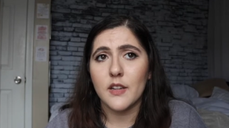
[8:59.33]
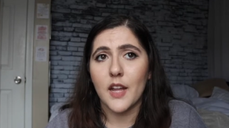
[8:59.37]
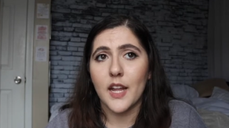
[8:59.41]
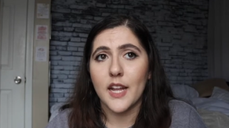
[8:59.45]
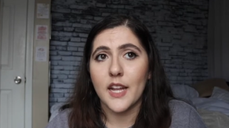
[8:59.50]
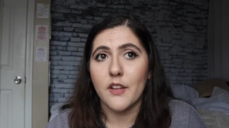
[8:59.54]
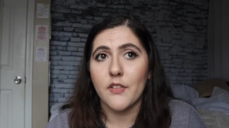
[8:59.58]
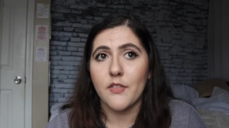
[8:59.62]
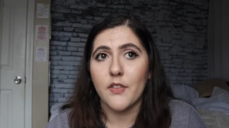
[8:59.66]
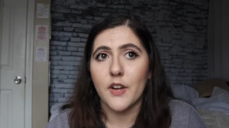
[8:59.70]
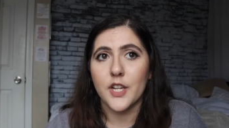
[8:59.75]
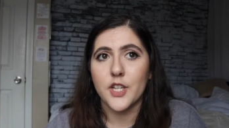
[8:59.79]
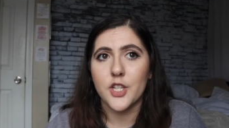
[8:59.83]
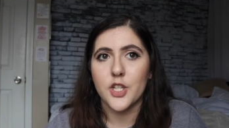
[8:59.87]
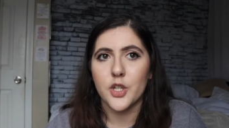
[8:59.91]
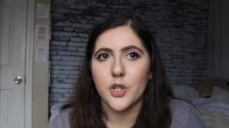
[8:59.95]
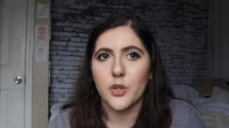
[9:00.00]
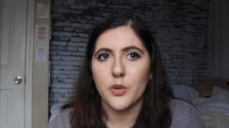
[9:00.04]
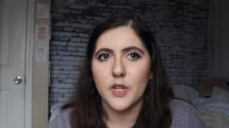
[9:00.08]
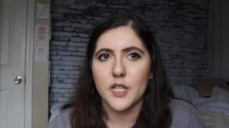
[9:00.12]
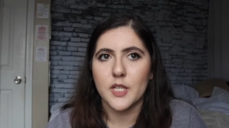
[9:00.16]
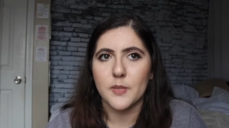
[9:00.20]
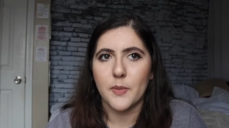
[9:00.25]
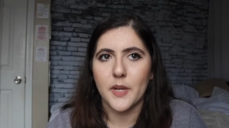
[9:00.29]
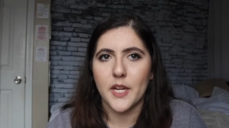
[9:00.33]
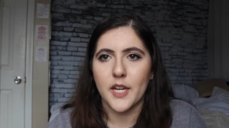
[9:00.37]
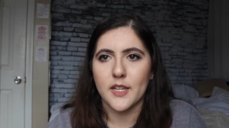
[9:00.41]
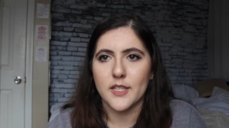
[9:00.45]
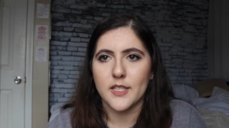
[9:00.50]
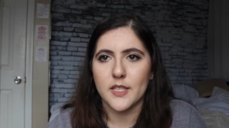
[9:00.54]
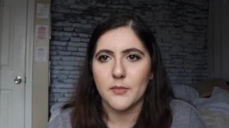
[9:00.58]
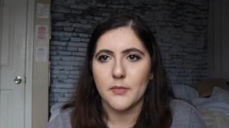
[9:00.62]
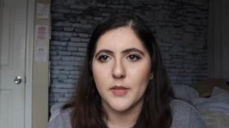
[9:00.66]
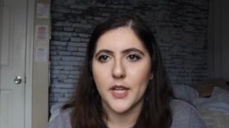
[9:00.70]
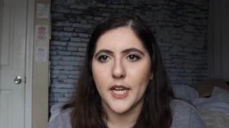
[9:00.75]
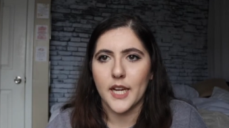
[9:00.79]
And if I do, it's
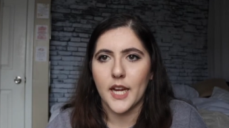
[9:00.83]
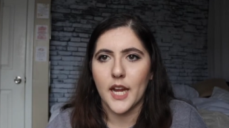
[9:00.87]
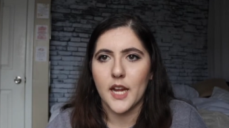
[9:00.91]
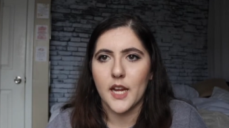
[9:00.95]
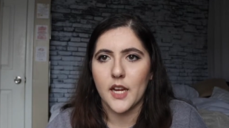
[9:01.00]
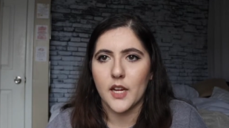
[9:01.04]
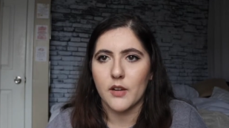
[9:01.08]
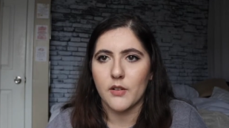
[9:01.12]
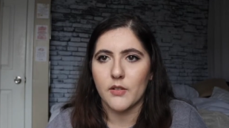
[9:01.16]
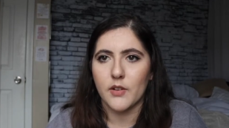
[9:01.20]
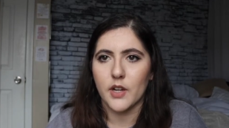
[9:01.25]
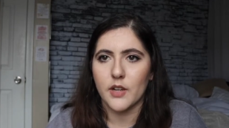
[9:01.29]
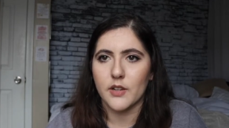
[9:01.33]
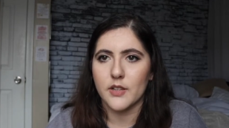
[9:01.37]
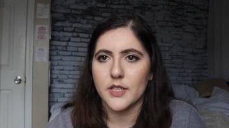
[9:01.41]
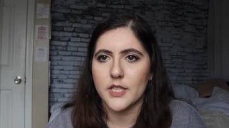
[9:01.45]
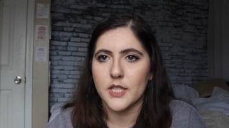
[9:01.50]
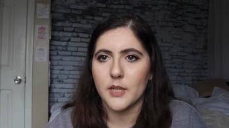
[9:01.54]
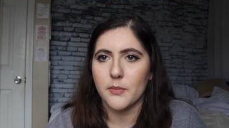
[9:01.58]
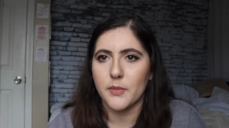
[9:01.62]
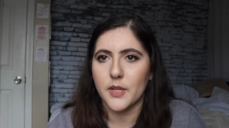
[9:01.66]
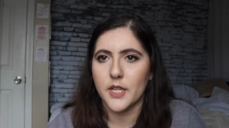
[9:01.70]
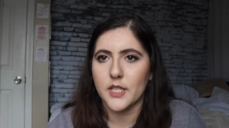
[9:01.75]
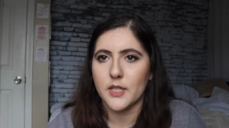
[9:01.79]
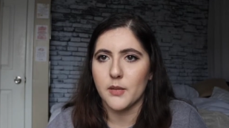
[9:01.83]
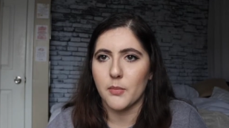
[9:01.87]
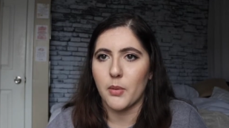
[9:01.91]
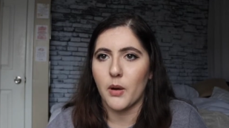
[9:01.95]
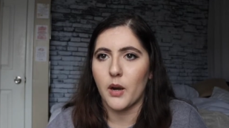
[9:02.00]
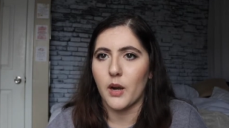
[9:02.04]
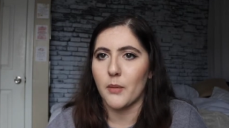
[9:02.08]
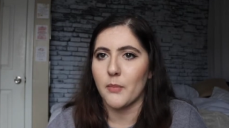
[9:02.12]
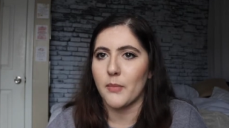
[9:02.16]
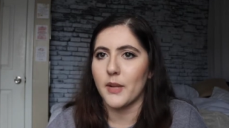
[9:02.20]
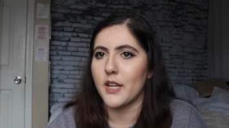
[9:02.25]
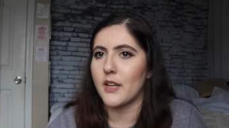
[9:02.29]
because I'm like hanging around in somebody's
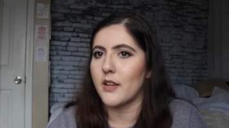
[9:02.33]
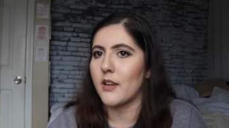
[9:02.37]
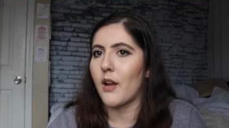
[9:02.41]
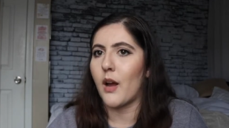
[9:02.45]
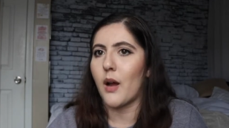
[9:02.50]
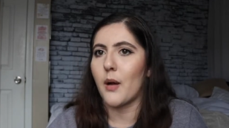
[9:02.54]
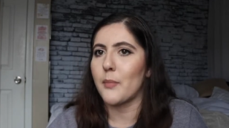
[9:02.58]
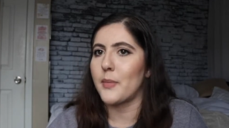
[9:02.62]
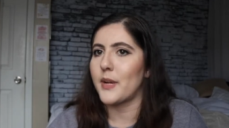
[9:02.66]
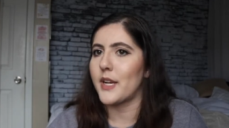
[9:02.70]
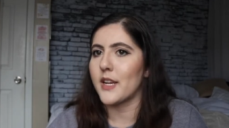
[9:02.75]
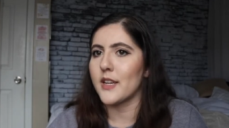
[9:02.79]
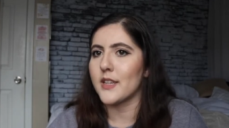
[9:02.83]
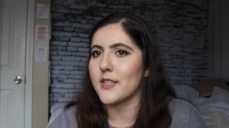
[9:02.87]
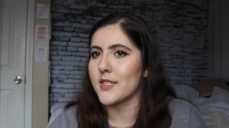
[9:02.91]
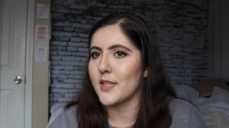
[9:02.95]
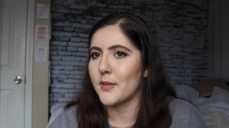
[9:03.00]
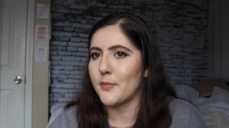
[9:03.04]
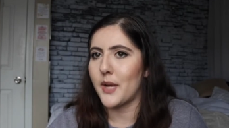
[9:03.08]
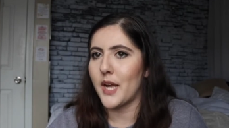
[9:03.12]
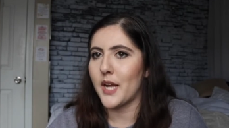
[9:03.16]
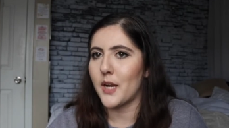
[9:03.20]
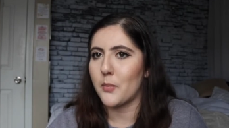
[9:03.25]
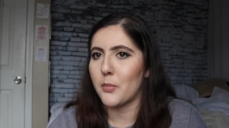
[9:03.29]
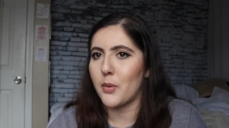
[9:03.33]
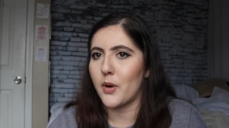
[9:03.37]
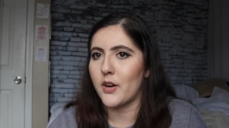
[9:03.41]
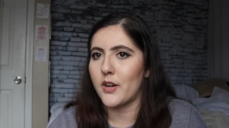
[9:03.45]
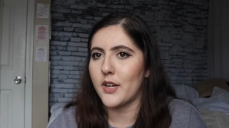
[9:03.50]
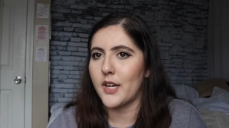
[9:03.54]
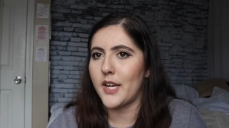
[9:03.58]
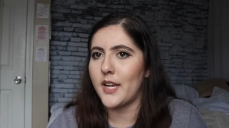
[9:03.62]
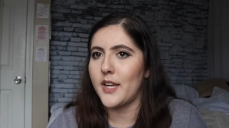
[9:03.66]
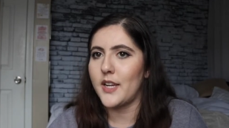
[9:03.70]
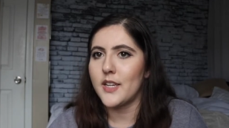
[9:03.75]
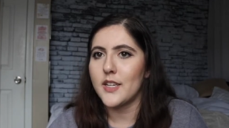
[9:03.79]
apartment, not because I'm at a
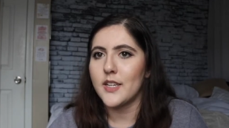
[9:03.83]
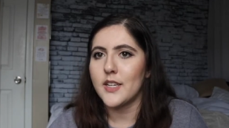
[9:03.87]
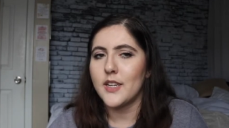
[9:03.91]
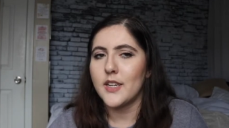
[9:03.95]
party.